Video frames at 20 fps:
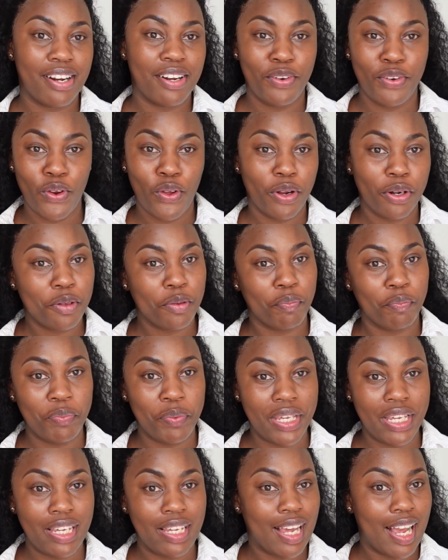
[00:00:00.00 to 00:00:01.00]
not
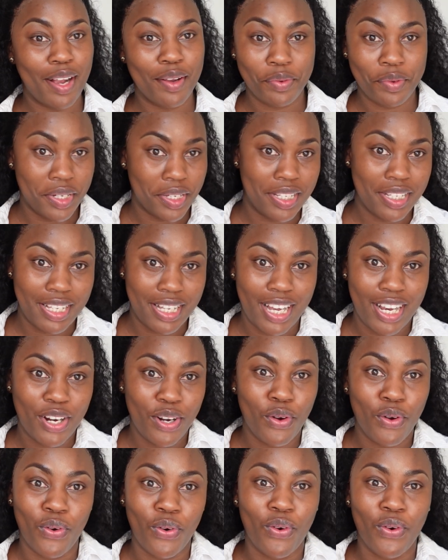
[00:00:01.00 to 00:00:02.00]
be
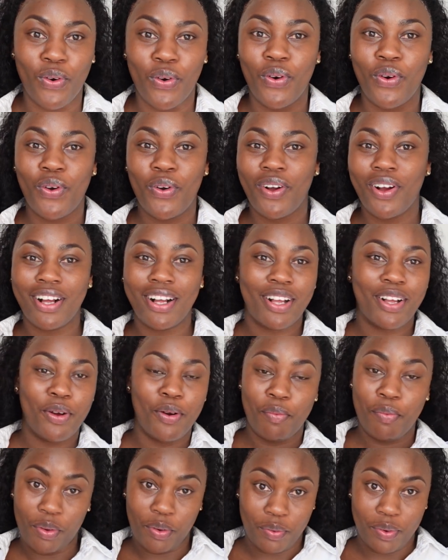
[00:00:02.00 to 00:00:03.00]
arrested or
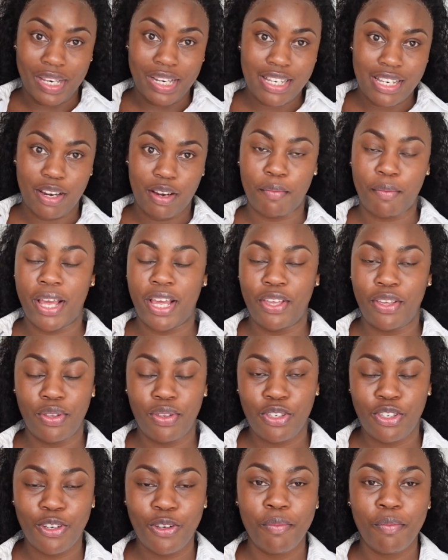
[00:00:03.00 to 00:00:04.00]
copywritten by
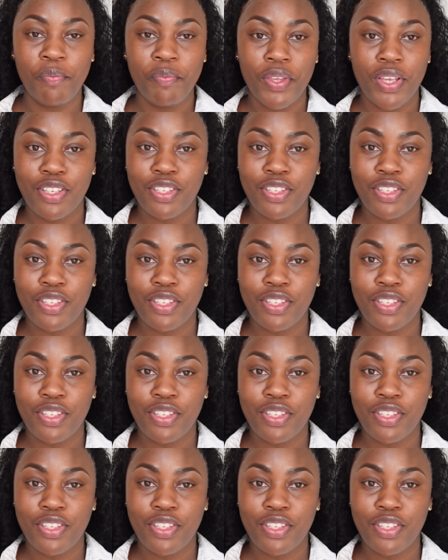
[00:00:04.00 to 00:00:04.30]
YouTube.